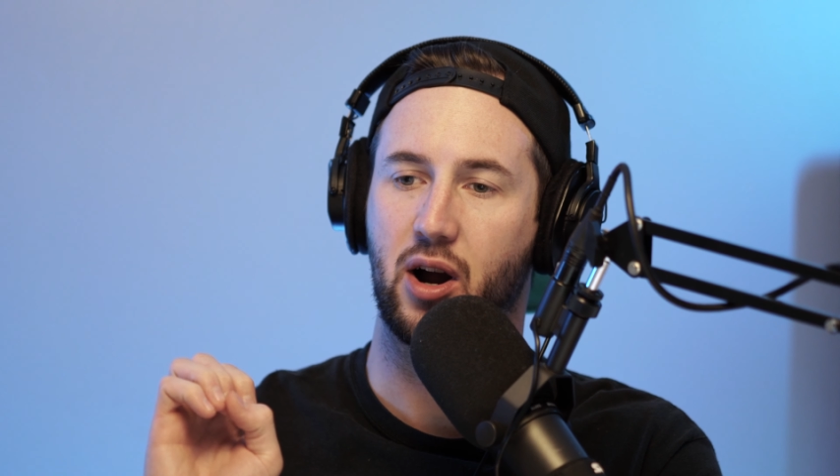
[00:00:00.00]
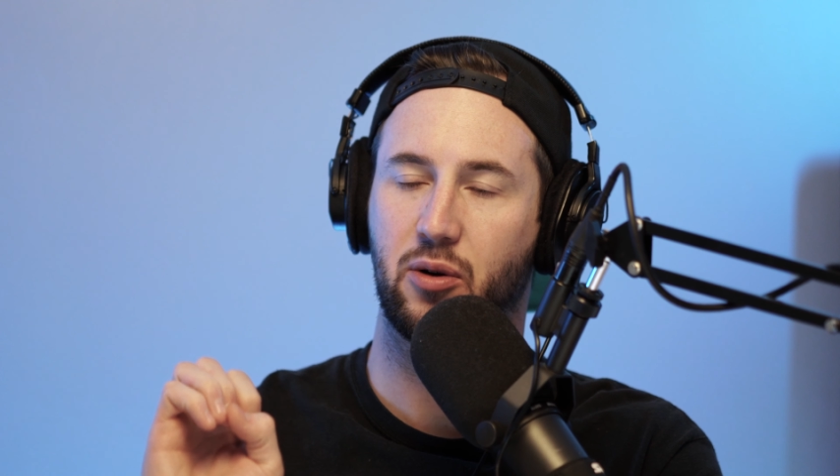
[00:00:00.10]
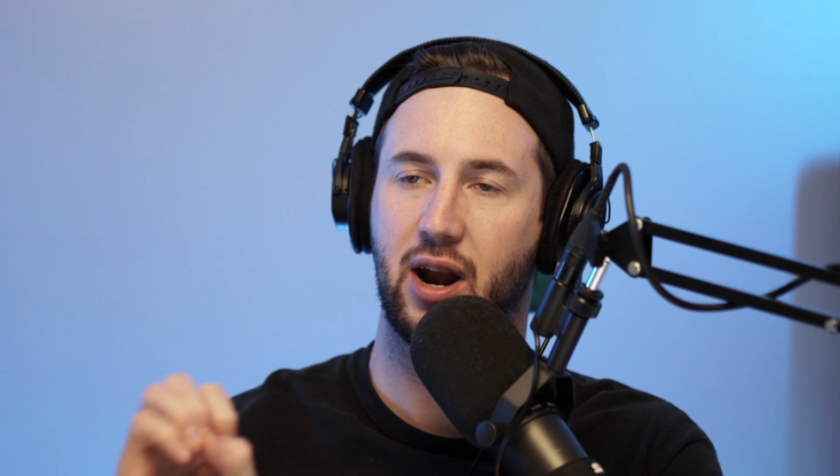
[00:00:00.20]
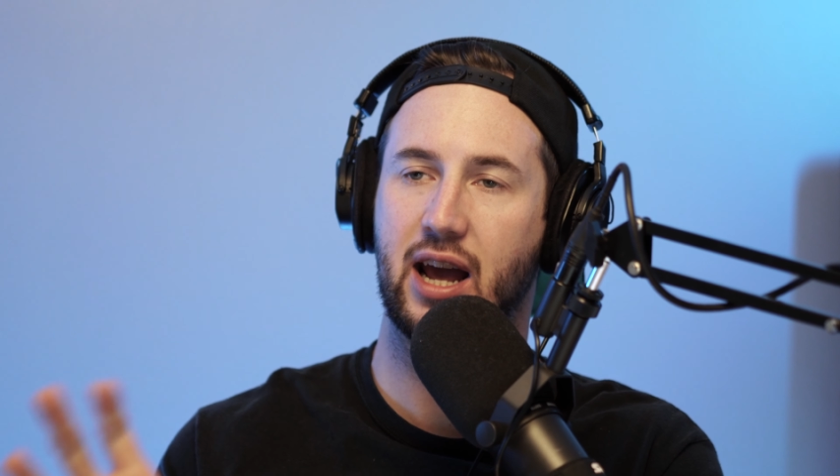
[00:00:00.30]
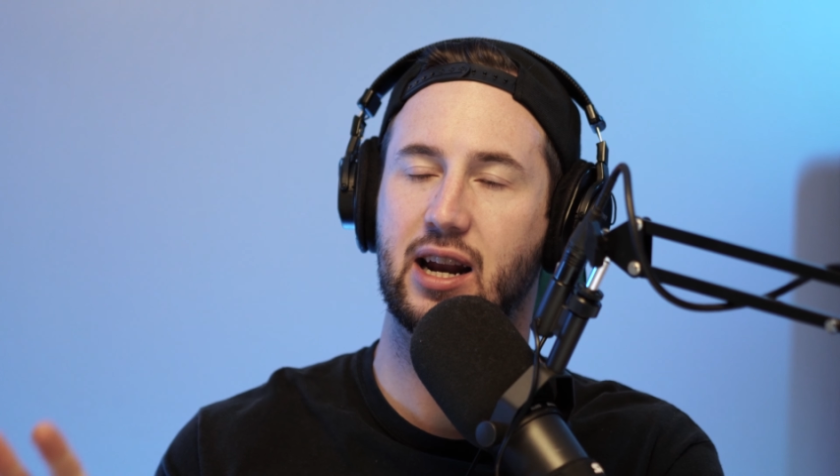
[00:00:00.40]
a
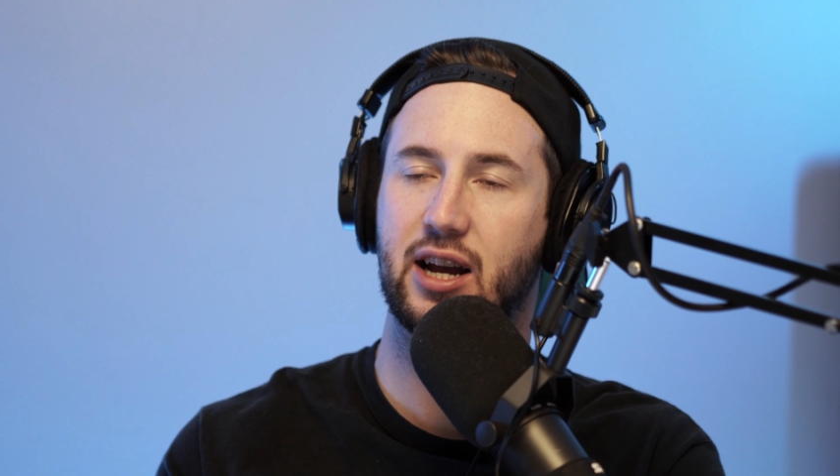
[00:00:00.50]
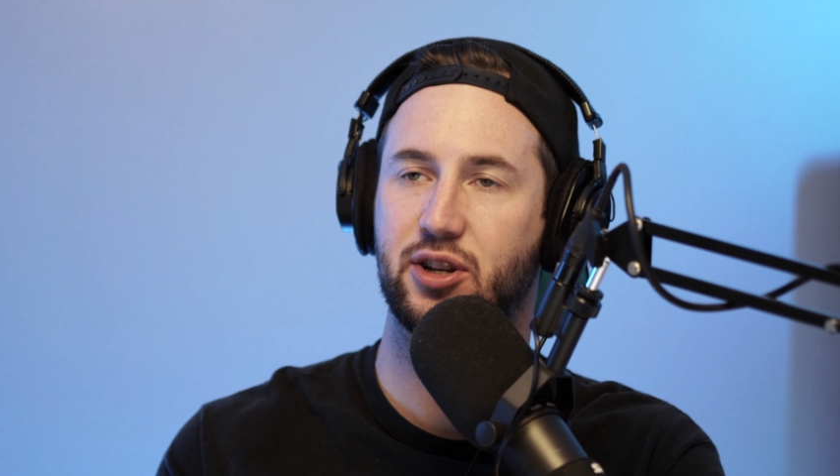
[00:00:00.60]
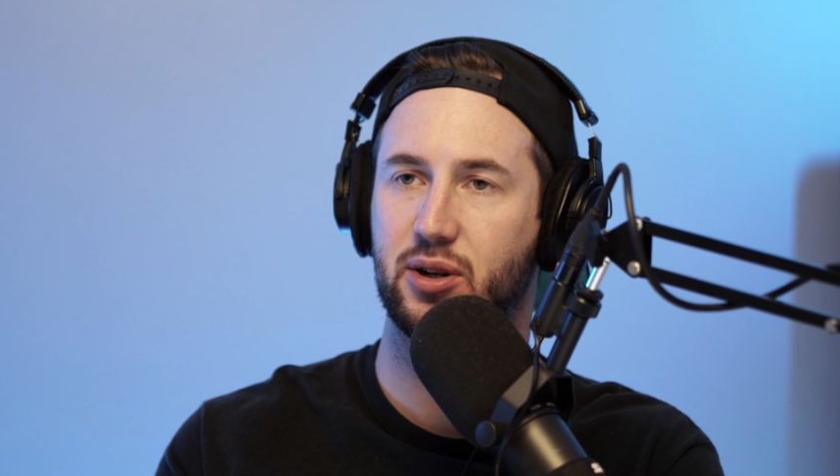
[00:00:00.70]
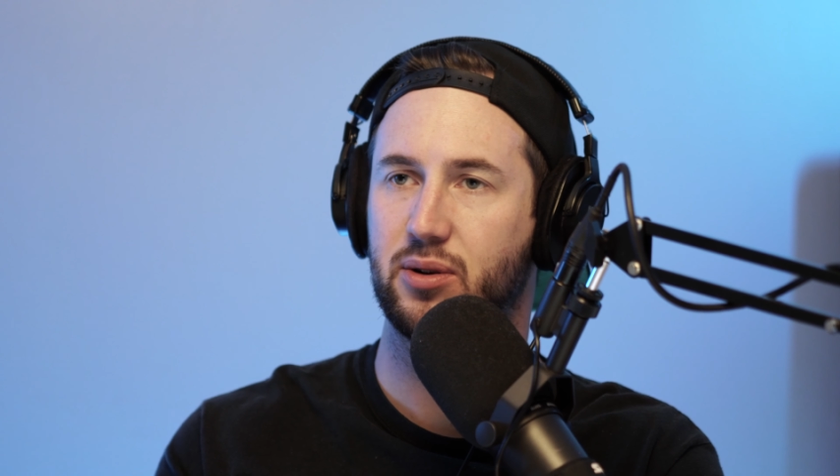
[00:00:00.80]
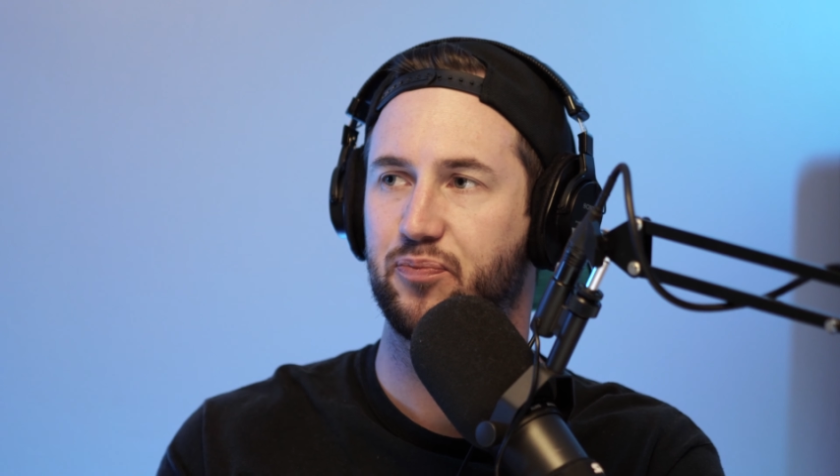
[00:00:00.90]
grenade
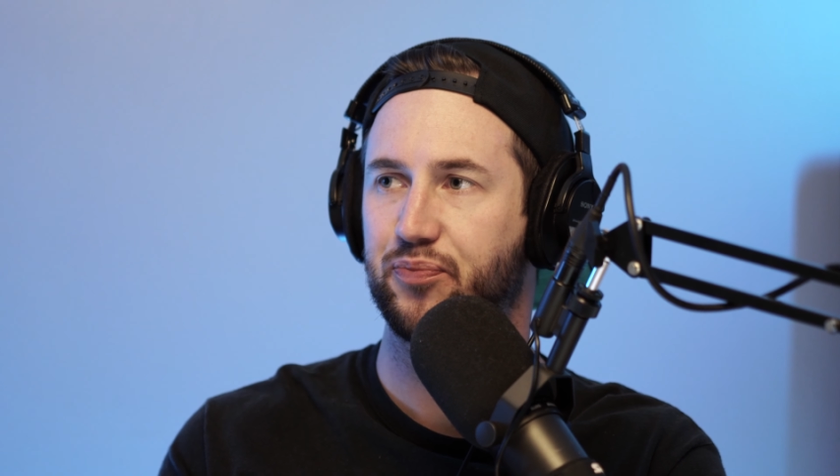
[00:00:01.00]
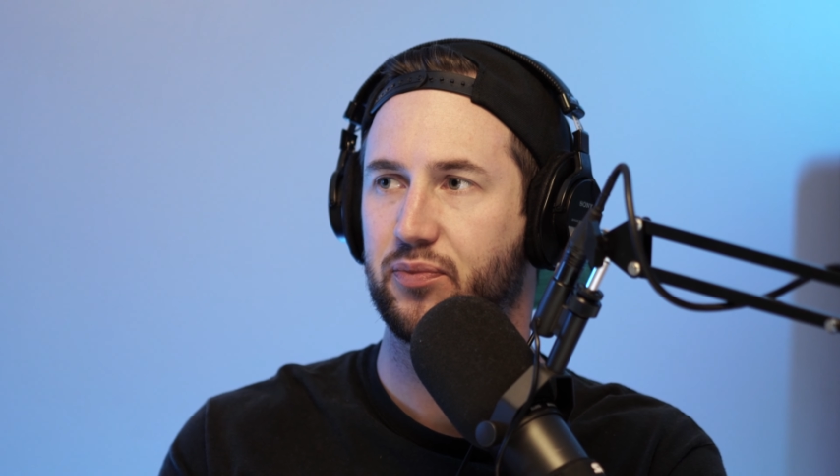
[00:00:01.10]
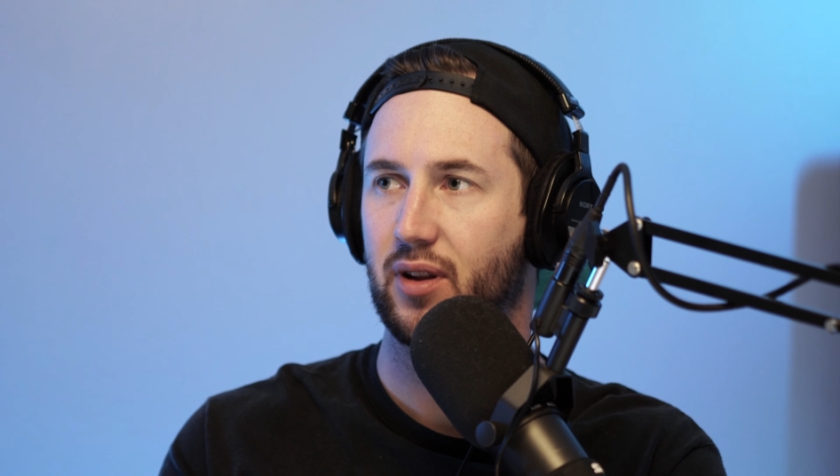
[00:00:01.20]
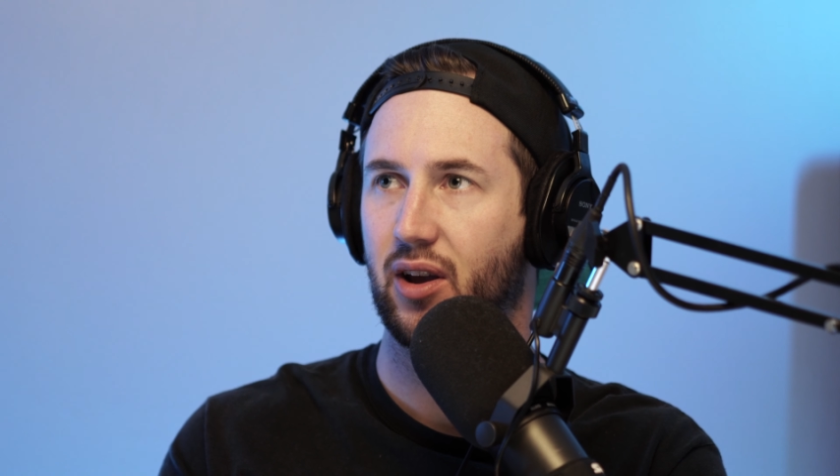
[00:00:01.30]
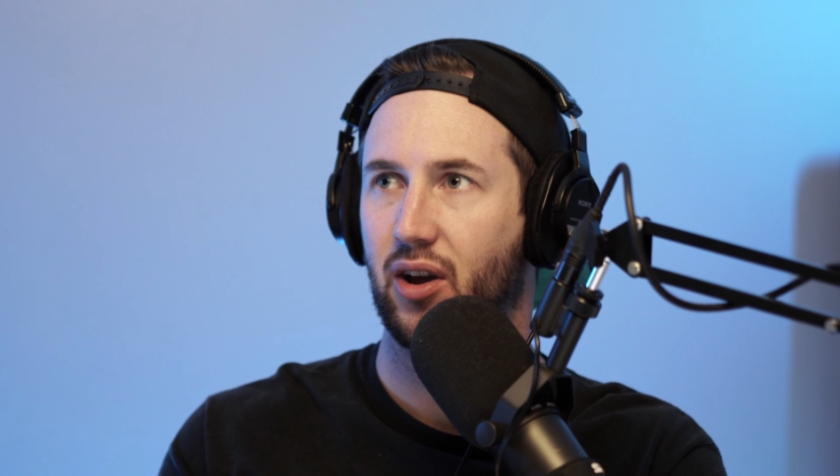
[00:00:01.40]
at you,
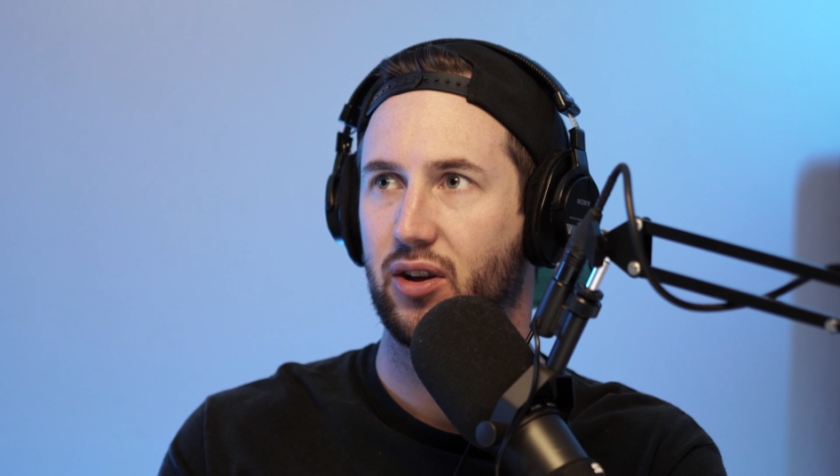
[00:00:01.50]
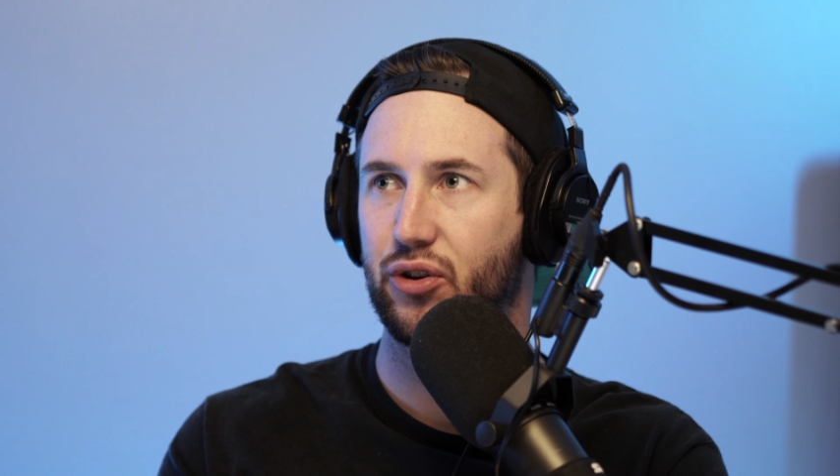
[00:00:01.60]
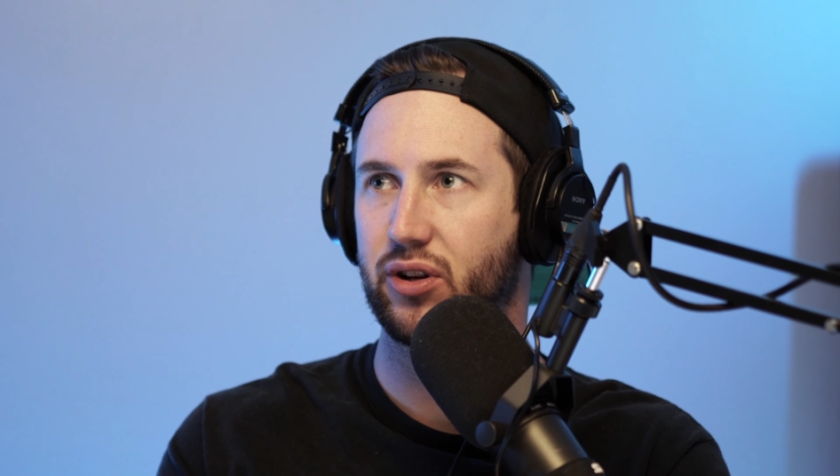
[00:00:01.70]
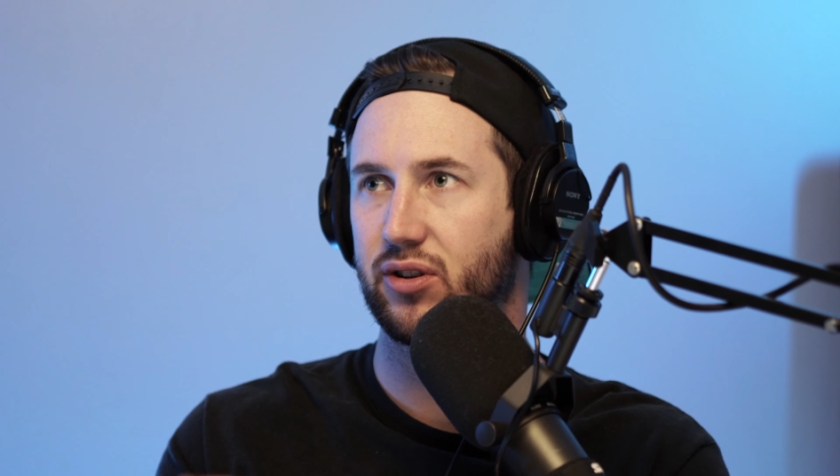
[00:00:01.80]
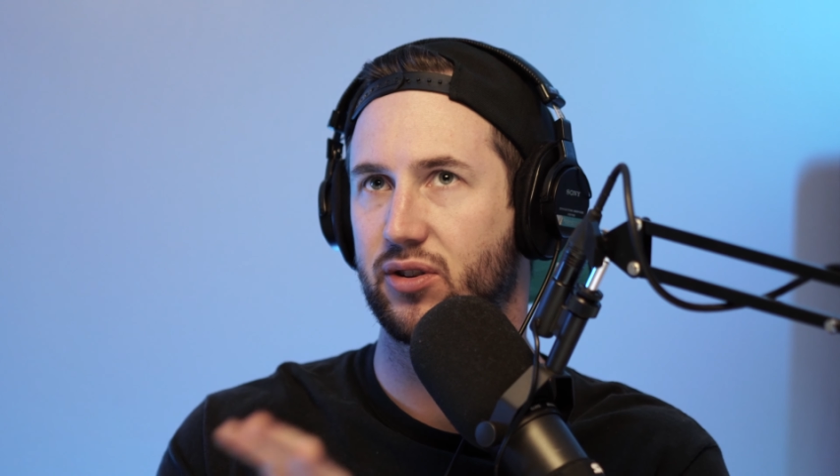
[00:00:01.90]
you can